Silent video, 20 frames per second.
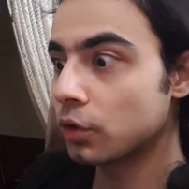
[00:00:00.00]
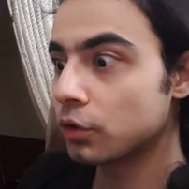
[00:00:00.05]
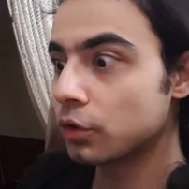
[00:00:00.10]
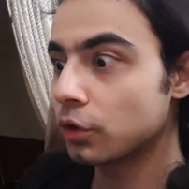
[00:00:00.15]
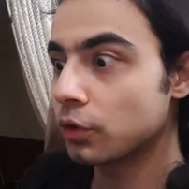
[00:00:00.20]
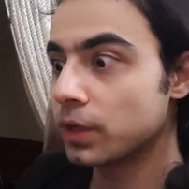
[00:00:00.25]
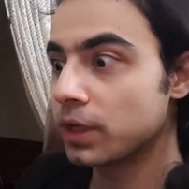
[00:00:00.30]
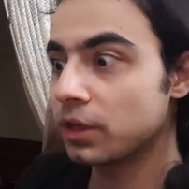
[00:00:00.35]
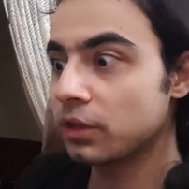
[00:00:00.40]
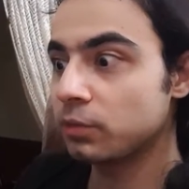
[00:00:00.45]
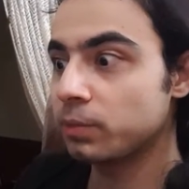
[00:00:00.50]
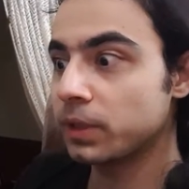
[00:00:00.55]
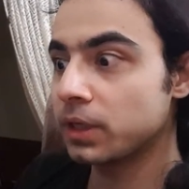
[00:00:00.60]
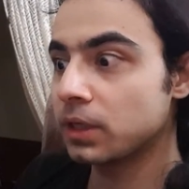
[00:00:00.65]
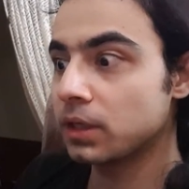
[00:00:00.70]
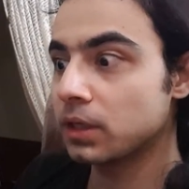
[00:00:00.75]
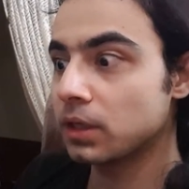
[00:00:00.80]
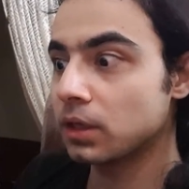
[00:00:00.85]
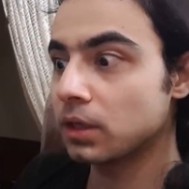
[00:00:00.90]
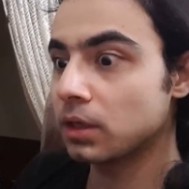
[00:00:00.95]
So he's
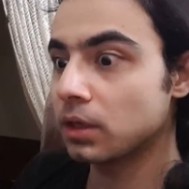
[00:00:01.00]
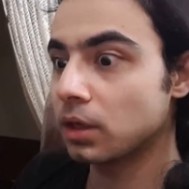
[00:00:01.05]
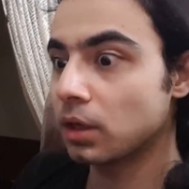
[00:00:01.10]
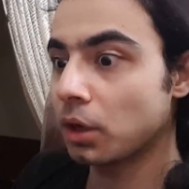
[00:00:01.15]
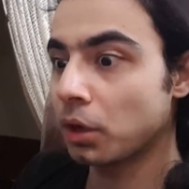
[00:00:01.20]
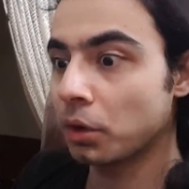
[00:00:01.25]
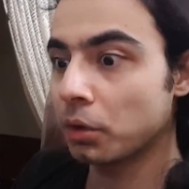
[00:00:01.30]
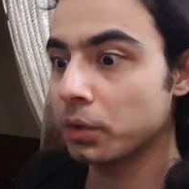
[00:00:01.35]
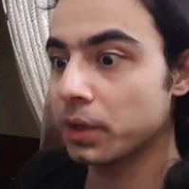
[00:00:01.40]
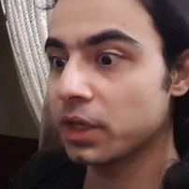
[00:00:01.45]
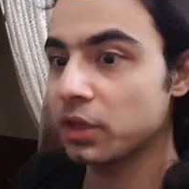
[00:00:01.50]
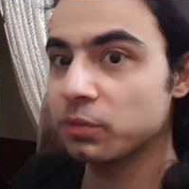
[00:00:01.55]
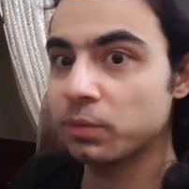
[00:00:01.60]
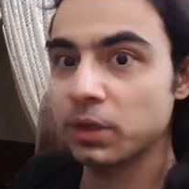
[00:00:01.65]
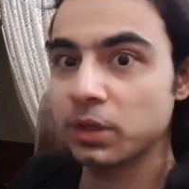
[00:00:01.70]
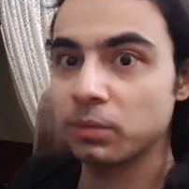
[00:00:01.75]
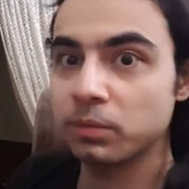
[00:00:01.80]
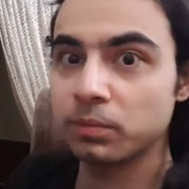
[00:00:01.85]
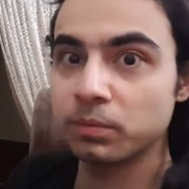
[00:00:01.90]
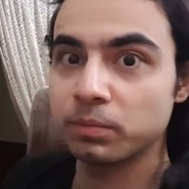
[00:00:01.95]
been, oh, he's
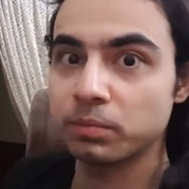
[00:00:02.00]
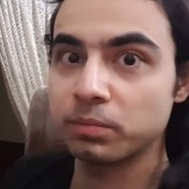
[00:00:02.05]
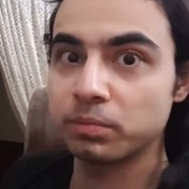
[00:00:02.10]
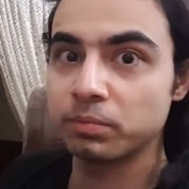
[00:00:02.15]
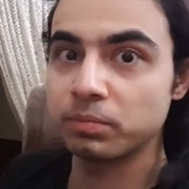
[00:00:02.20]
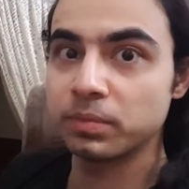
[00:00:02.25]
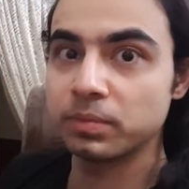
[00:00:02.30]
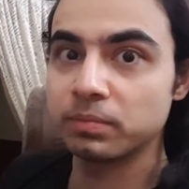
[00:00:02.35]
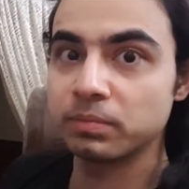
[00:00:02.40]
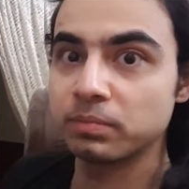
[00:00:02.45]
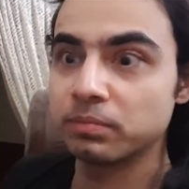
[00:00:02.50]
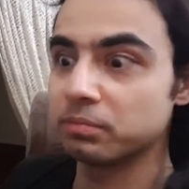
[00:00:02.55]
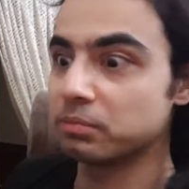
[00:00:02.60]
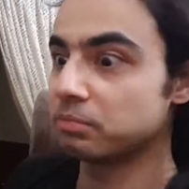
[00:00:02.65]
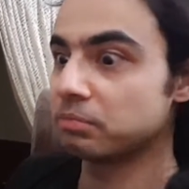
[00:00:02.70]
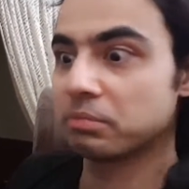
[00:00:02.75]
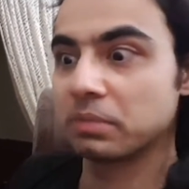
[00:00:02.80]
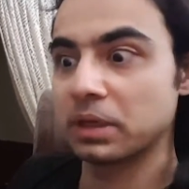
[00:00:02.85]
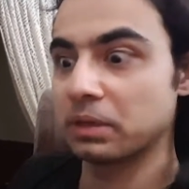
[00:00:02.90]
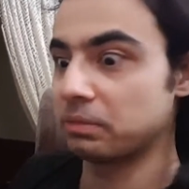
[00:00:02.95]
been,
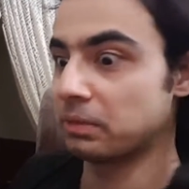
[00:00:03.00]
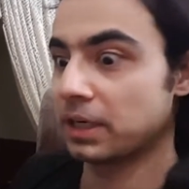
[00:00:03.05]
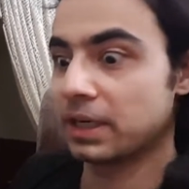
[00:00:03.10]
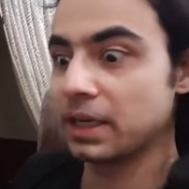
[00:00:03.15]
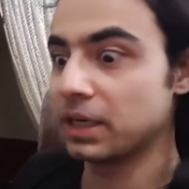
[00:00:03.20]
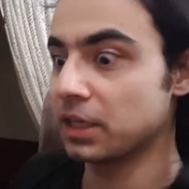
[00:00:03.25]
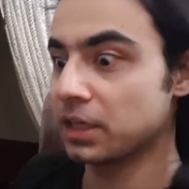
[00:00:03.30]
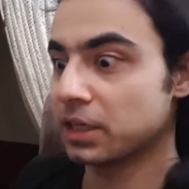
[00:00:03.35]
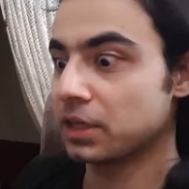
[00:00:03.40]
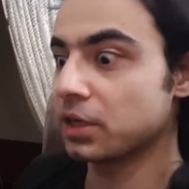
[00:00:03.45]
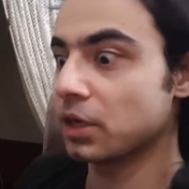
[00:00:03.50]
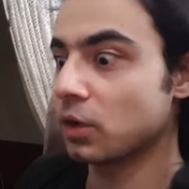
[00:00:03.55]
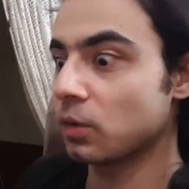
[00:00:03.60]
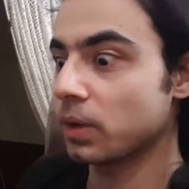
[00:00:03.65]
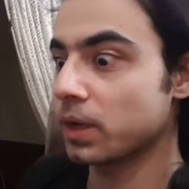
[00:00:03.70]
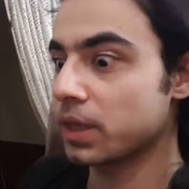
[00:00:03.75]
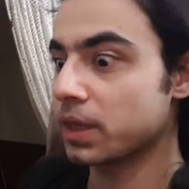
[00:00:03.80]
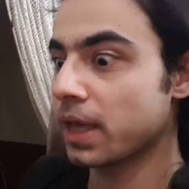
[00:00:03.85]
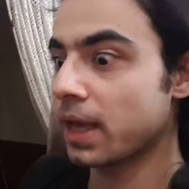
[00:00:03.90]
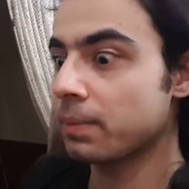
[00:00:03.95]
he doesn't know
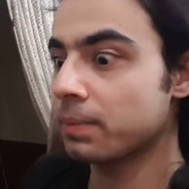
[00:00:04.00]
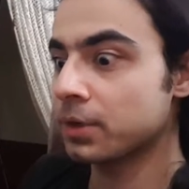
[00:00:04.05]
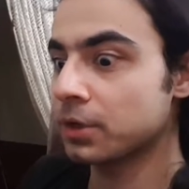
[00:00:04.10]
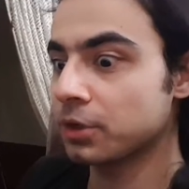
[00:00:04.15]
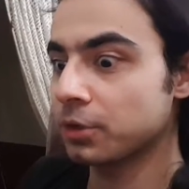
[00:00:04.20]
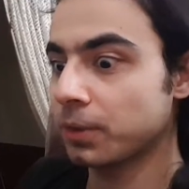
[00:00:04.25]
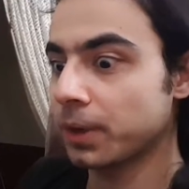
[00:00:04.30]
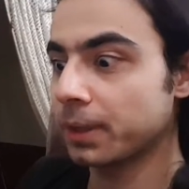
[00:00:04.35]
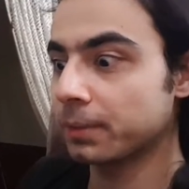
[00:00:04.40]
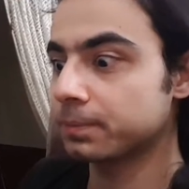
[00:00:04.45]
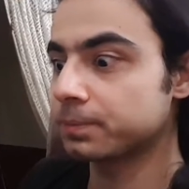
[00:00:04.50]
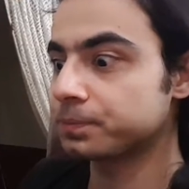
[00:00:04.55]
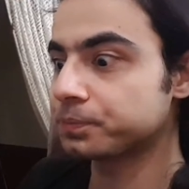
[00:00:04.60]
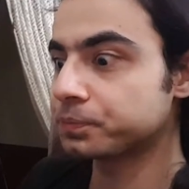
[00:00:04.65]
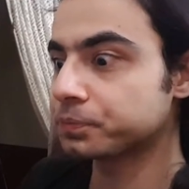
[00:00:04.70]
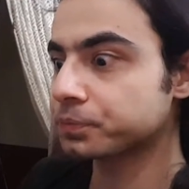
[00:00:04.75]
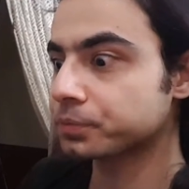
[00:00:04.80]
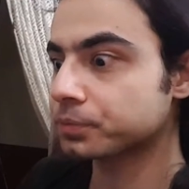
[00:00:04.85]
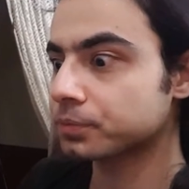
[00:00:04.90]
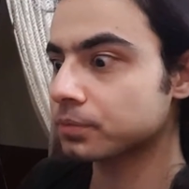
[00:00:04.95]
what's happened to him.
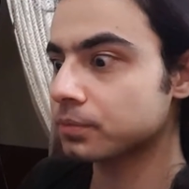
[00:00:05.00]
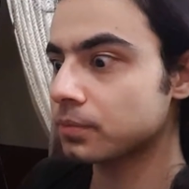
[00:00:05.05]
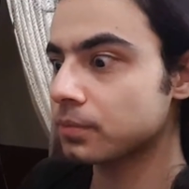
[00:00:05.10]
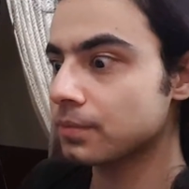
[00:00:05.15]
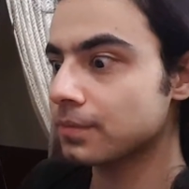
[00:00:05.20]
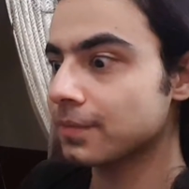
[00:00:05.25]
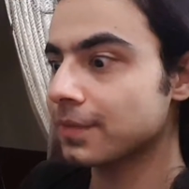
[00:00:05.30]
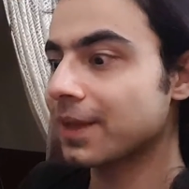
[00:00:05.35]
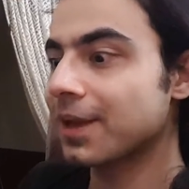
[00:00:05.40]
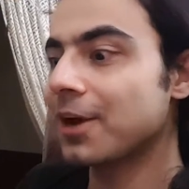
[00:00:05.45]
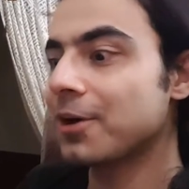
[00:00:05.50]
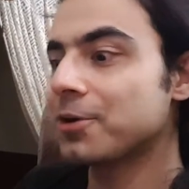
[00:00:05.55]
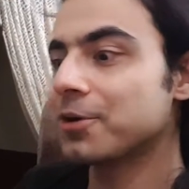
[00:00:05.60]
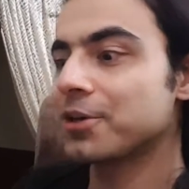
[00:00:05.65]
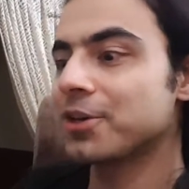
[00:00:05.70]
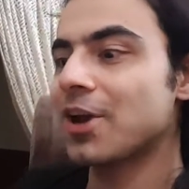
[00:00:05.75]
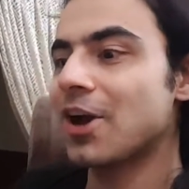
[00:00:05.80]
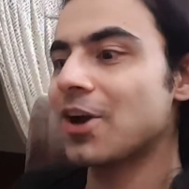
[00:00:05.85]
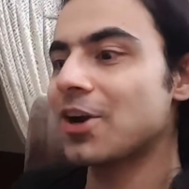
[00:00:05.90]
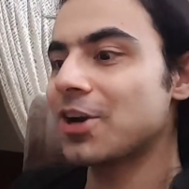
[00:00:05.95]
Oh,
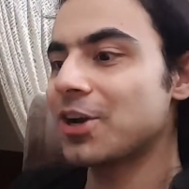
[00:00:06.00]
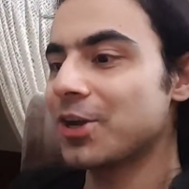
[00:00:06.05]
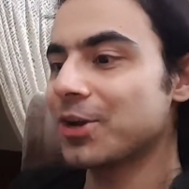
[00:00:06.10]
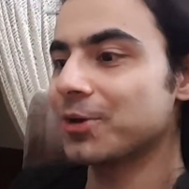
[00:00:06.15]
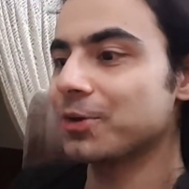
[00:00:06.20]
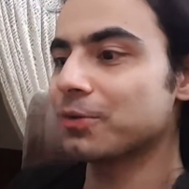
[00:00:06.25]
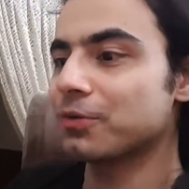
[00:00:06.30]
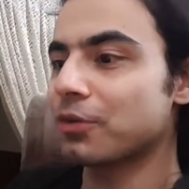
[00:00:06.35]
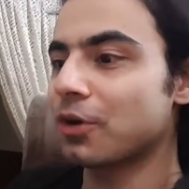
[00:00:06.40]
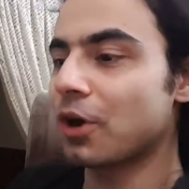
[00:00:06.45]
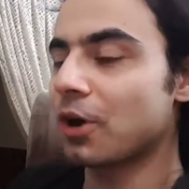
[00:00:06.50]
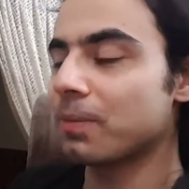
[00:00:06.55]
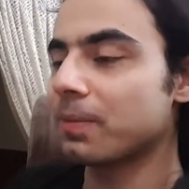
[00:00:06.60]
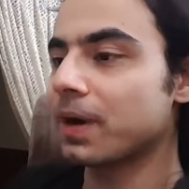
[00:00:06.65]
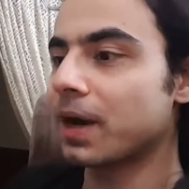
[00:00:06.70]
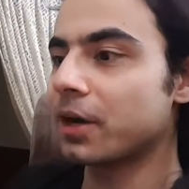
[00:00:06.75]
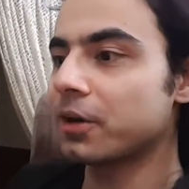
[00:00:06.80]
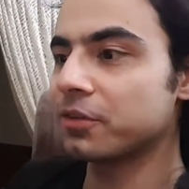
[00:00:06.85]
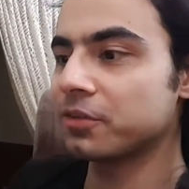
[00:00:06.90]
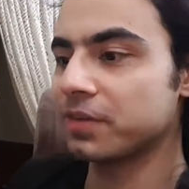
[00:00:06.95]
Yondu from
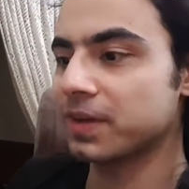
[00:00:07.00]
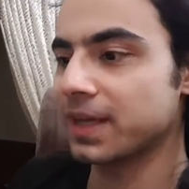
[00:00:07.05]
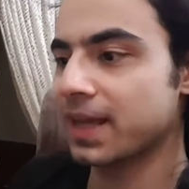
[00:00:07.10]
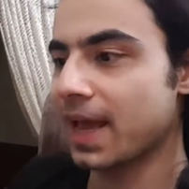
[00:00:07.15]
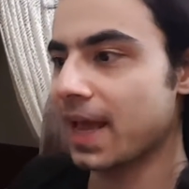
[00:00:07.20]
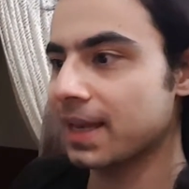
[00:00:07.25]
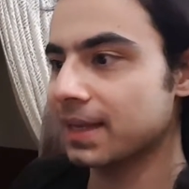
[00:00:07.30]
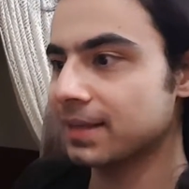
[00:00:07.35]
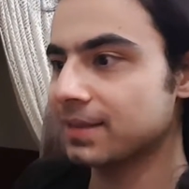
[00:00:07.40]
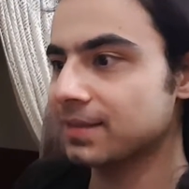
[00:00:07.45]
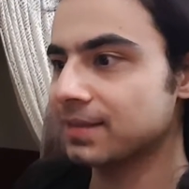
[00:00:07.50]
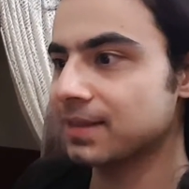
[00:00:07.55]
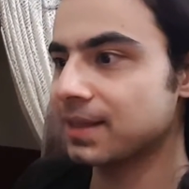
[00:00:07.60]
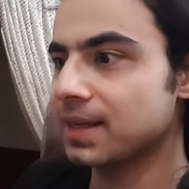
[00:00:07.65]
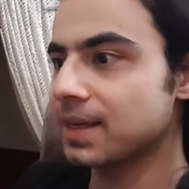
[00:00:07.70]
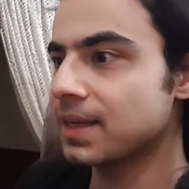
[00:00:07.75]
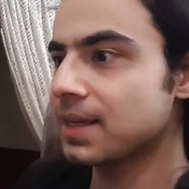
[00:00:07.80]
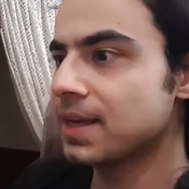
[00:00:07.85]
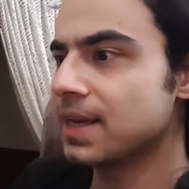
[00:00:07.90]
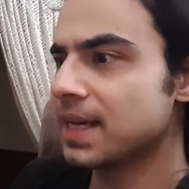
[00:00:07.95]
Guardians of the
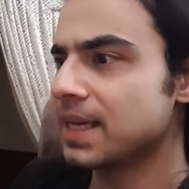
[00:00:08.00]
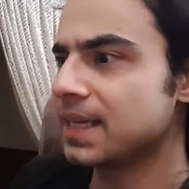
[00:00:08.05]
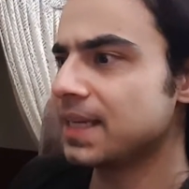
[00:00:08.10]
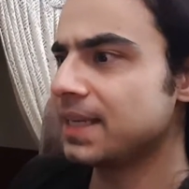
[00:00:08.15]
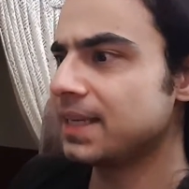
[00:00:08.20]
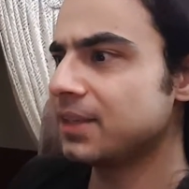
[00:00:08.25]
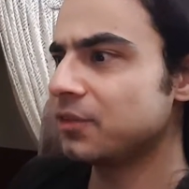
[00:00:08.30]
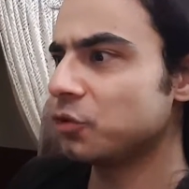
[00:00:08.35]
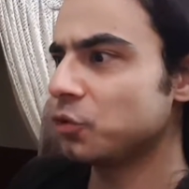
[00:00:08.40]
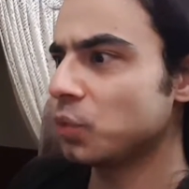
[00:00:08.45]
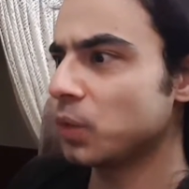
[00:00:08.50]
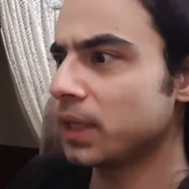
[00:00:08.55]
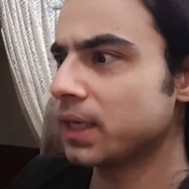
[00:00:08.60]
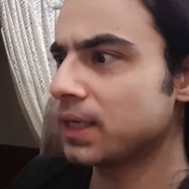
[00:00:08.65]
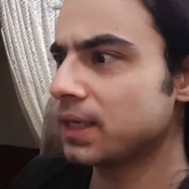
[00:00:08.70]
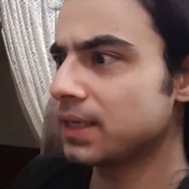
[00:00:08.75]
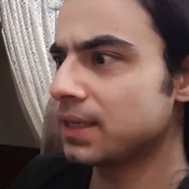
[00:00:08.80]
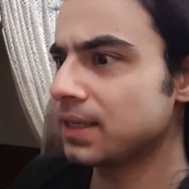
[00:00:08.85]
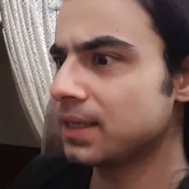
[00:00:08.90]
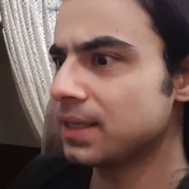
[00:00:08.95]
Galaxy, he's
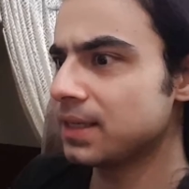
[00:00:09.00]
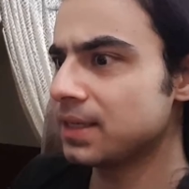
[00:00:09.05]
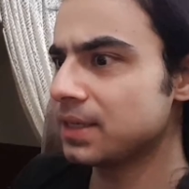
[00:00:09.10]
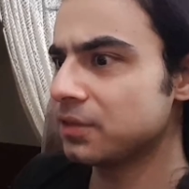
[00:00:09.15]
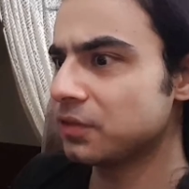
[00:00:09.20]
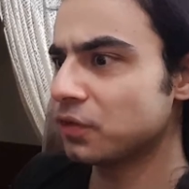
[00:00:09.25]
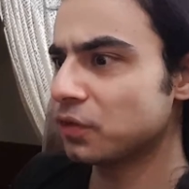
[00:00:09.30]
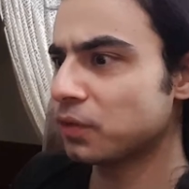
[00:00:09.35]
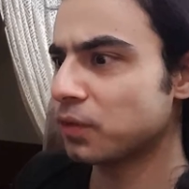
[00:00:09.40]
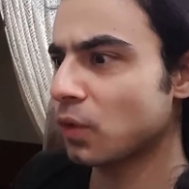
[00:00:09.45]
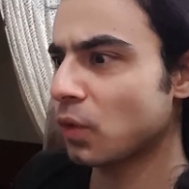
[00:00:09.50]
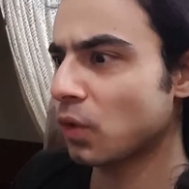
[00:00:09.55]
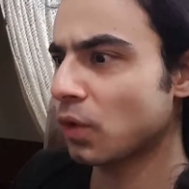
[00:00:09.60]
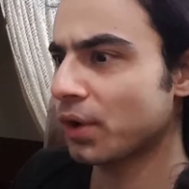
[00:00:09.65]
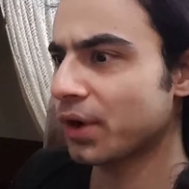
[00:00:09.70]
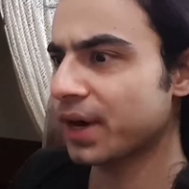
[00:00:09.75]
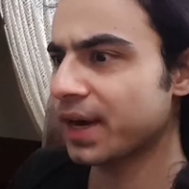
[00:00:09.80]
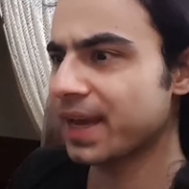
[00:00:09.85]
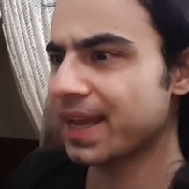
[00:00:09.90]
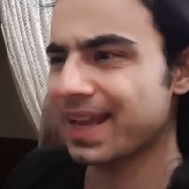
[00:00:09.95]
with these
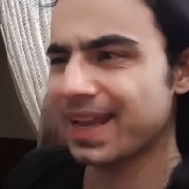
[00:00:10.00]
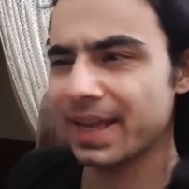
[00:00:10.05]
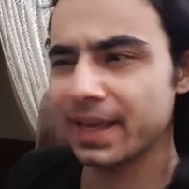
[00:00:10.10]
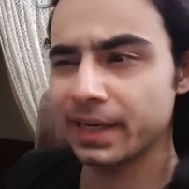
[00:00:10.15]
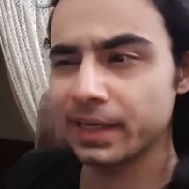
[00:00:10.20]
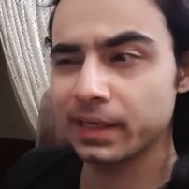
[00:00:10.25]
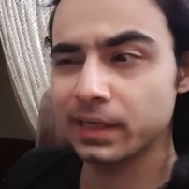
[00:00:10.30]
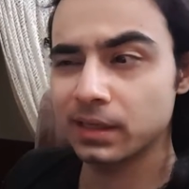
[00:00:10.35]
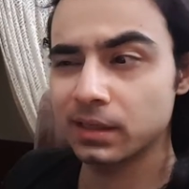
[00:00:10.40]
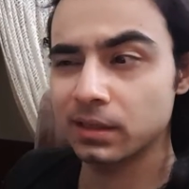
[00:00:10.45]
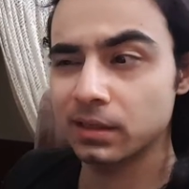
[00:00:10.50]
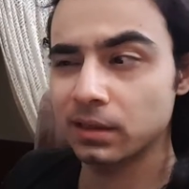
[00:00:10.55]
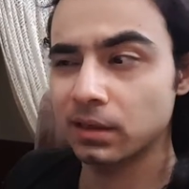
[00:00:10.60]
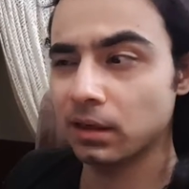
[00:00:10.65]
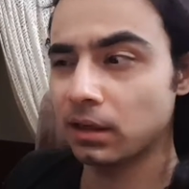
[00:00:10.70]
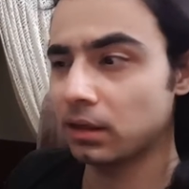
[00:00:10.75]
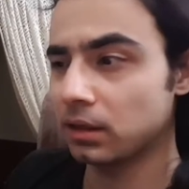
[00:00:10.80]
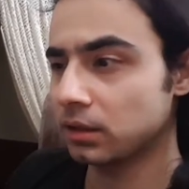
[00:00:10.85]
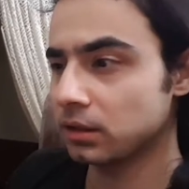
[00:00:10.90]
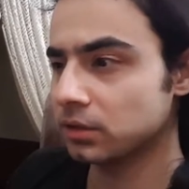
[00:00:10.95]
four alien
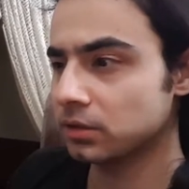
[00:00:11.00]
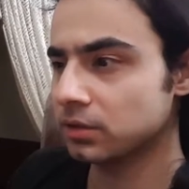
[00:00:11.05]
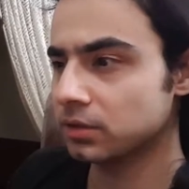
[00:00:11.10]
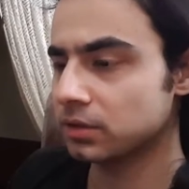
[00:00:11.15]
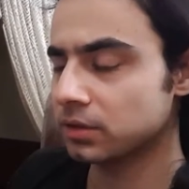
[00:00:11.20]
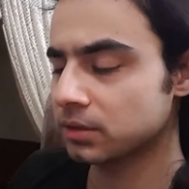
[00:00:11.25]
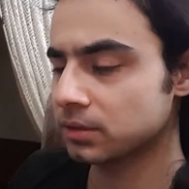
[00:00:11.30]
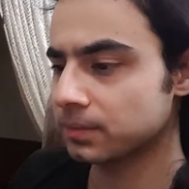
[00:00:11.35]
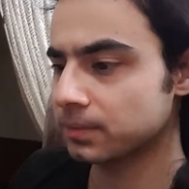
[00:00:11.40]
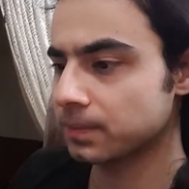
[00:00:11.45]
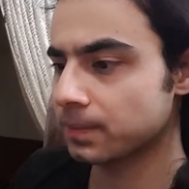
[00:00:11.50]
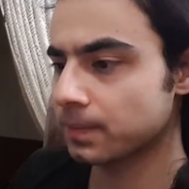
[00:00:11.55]
girls